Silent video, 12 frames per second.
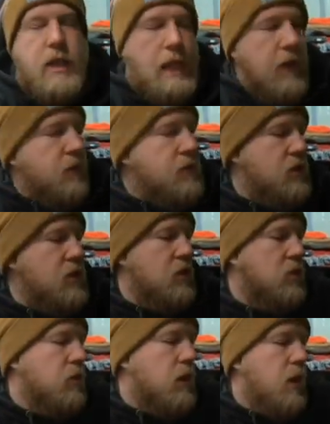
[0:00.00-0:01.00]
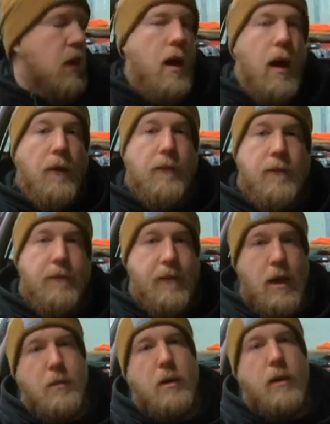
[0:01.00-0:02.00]
gives you a
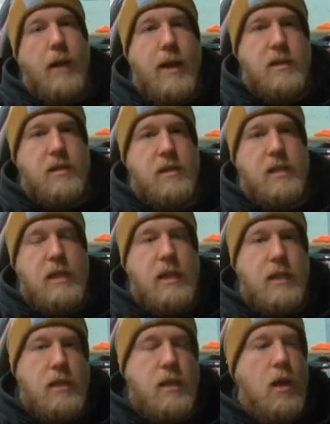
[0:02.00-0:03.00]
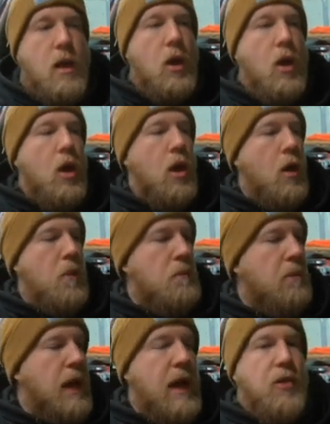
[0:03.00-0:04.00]
fiberglass seat,
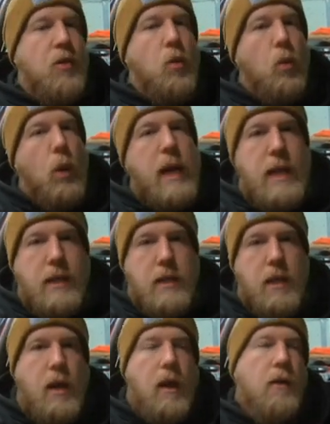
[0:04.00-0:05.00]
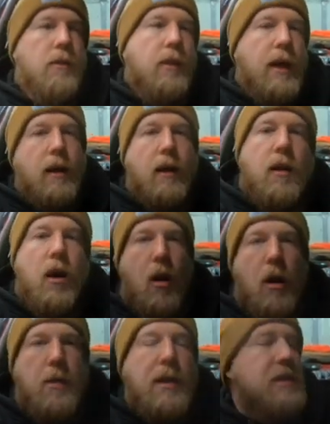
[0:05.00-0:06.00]
but at the weight of like a
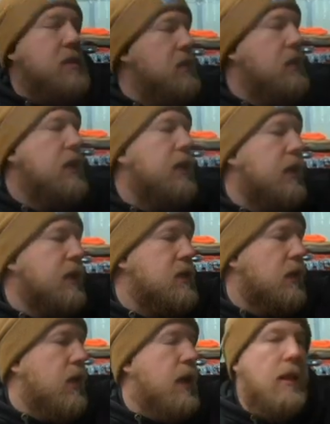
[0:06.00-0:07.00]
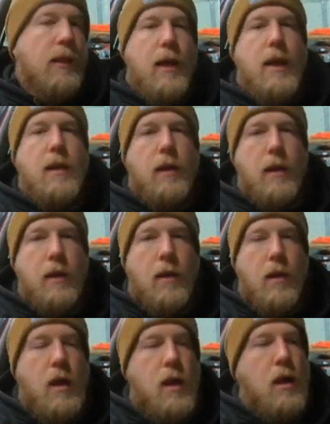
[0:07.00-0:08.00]
carbon seat. It's a lot lighter.
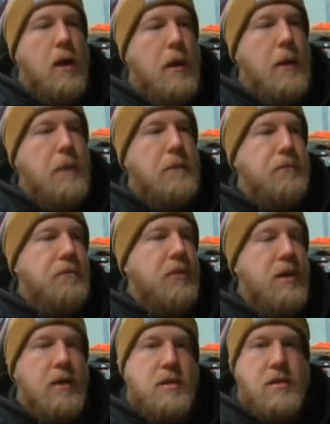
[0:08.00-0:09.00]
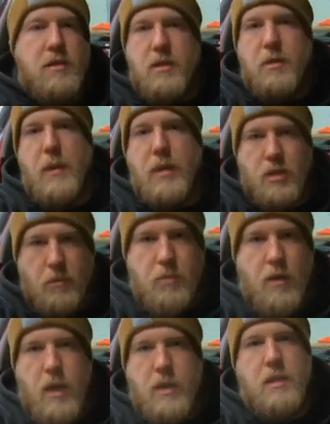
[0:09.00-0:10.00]
Um, there's a special
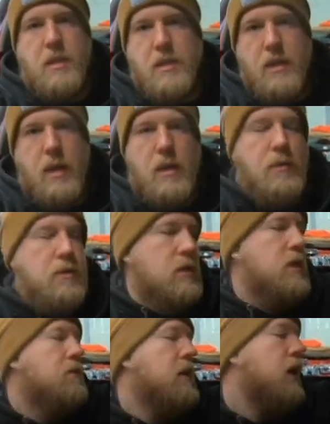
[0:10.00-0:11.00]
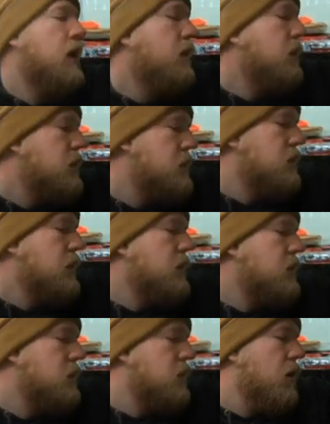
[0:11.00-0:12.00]
process they use to making these
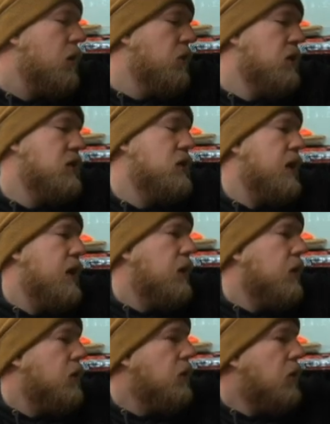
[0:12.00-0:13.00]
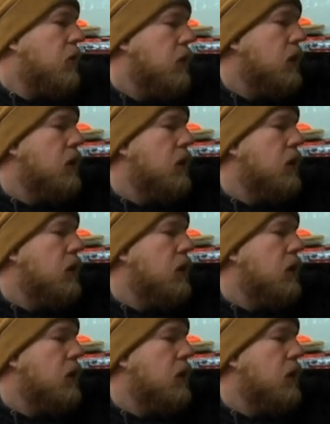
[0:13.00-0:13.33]
seats, which is kind of cool.